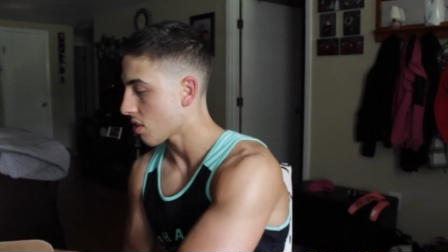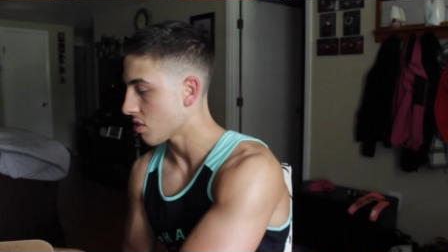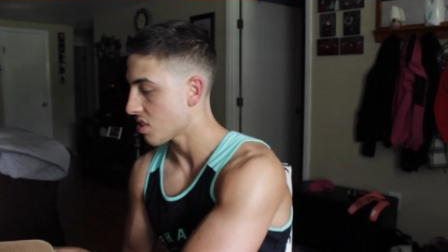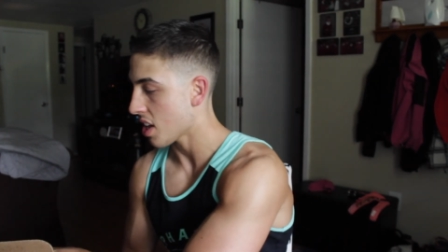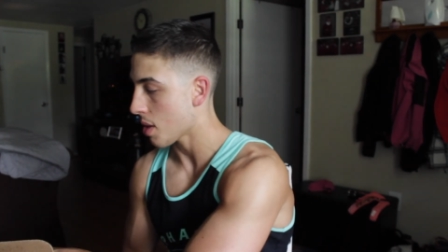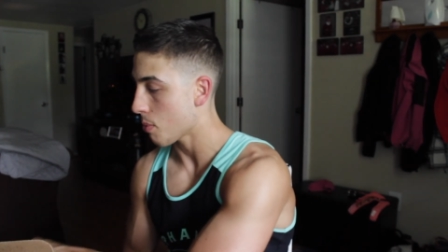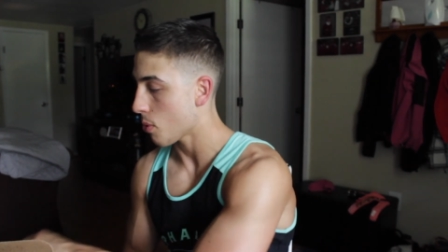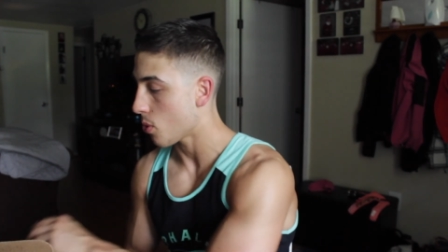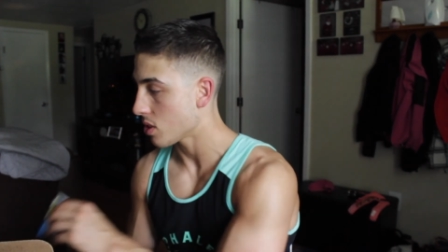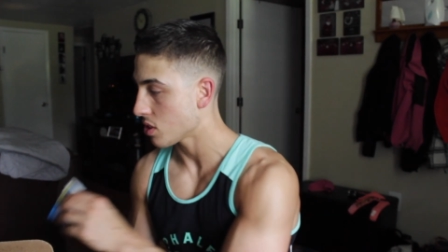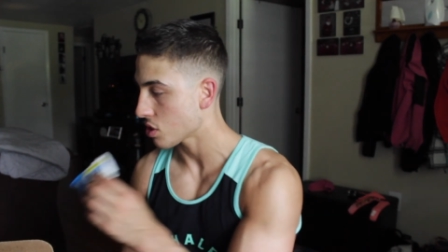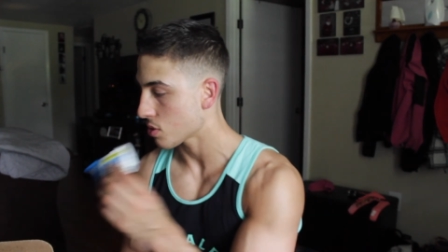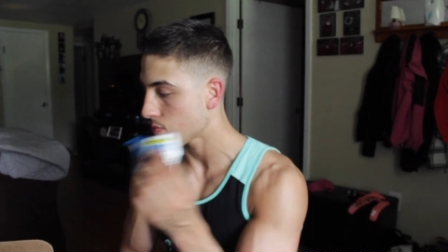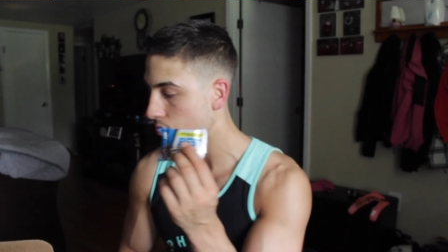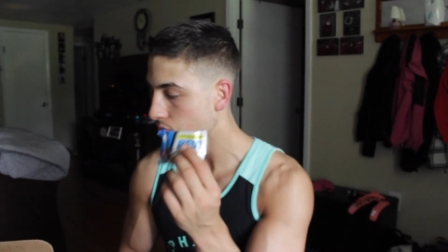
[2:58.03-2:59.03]
sample
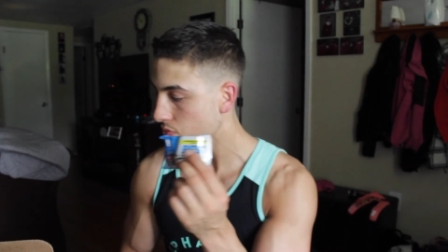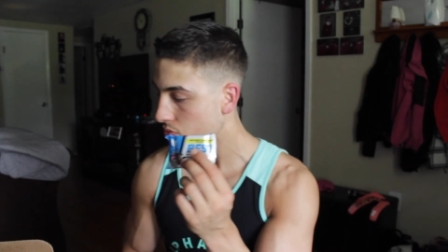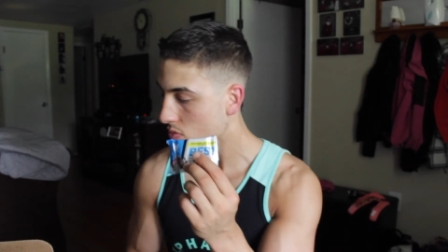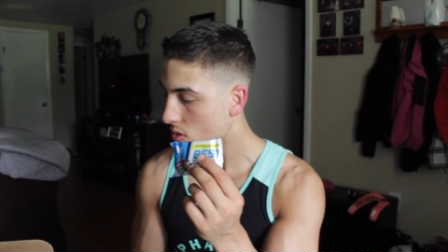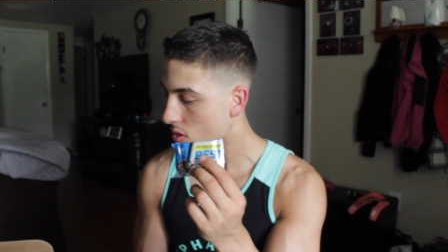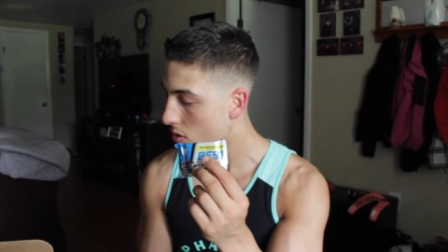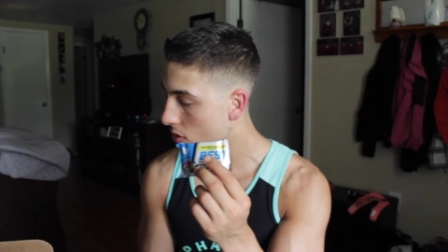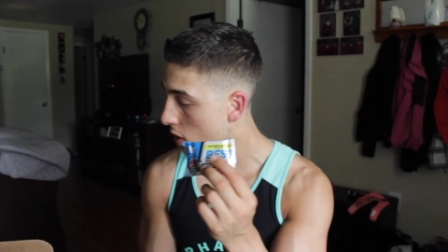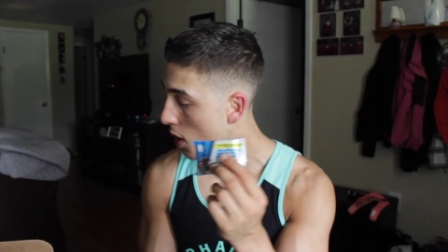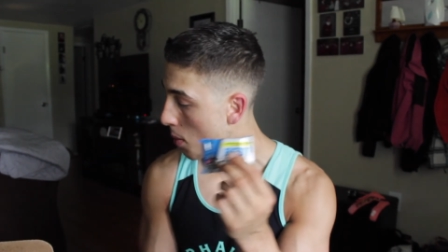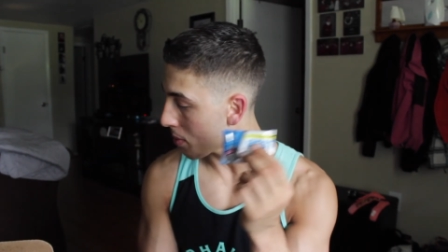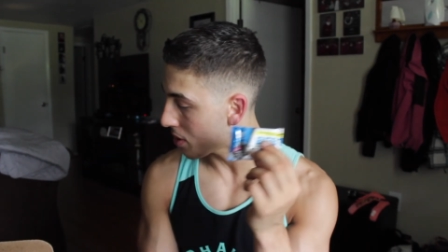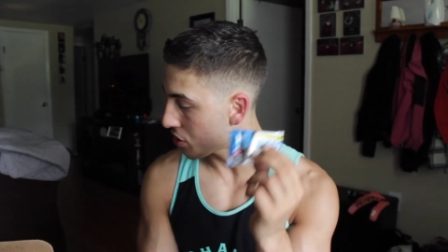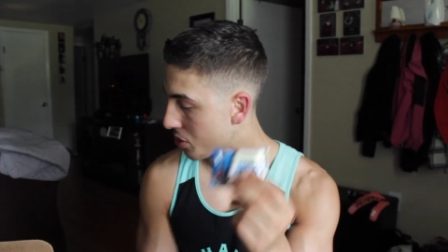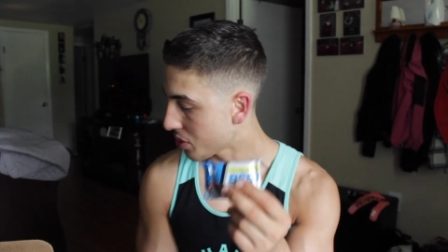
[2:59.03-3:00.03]
ones. And I'm
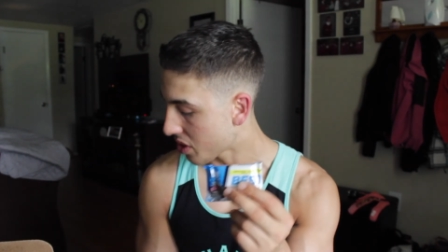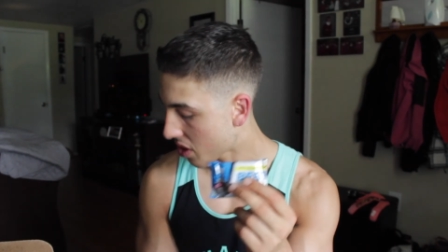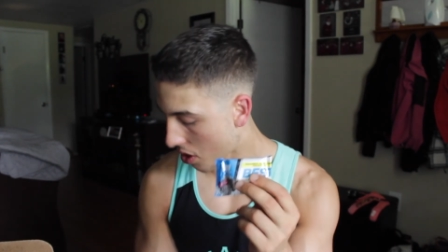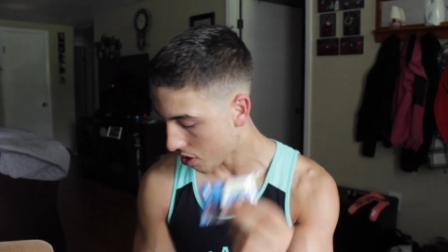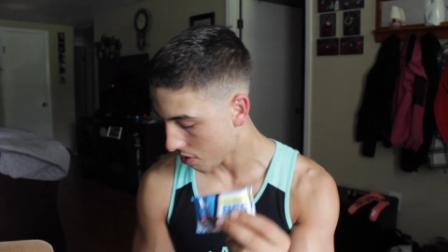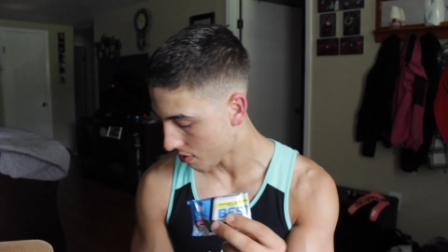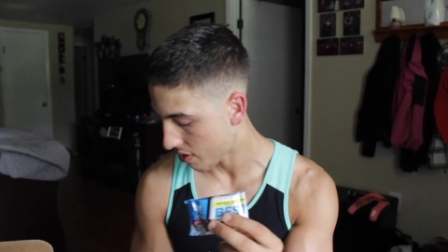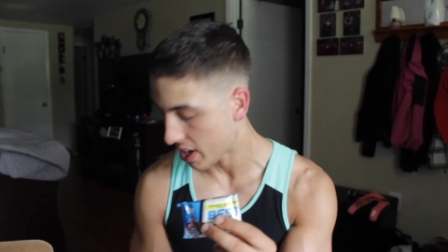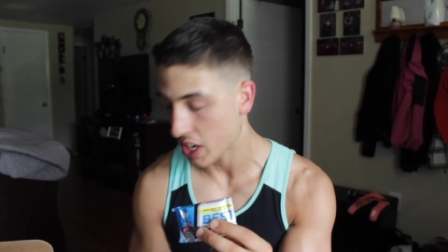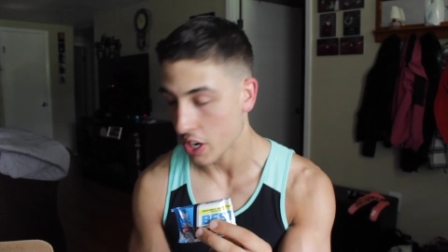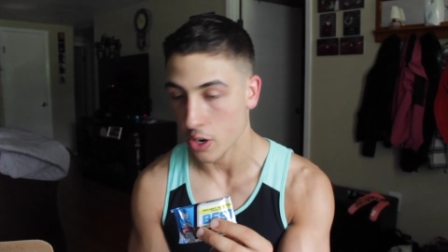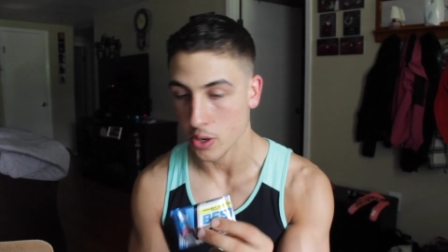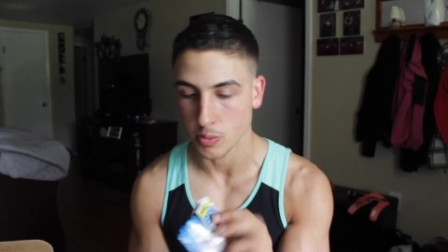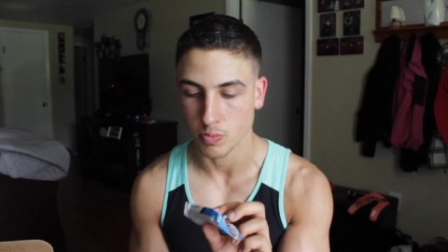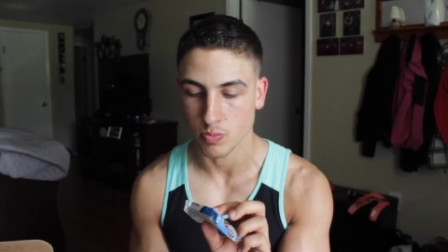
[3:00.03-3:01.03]
going to do another
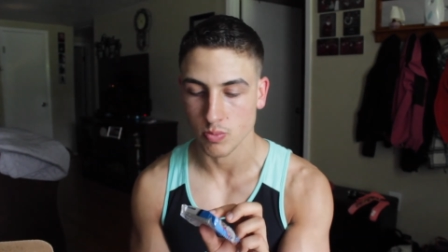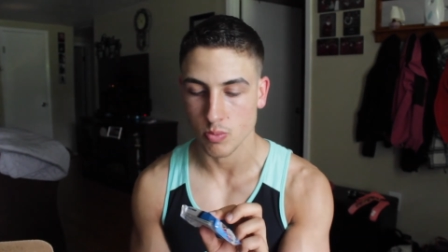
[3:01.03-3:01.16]
video